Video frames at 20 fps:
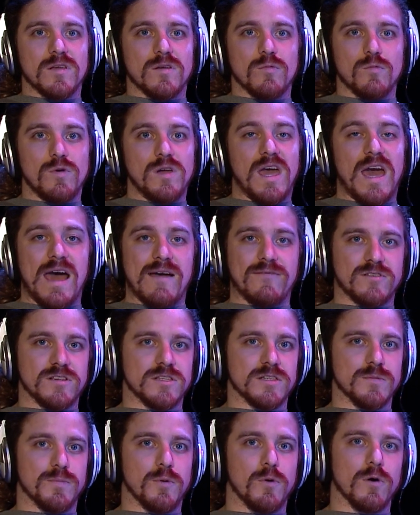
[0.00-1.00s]
We have to
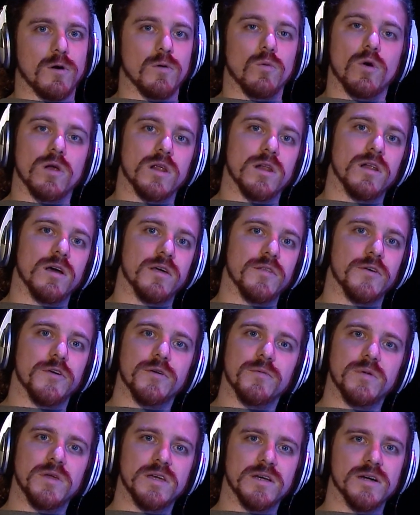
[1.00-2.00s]
support one
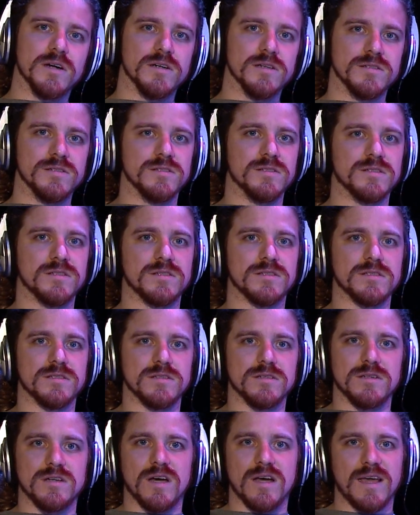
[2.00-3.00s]
another because,
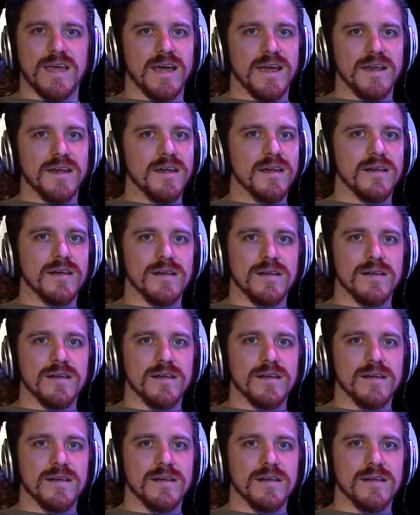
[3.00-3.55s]
again,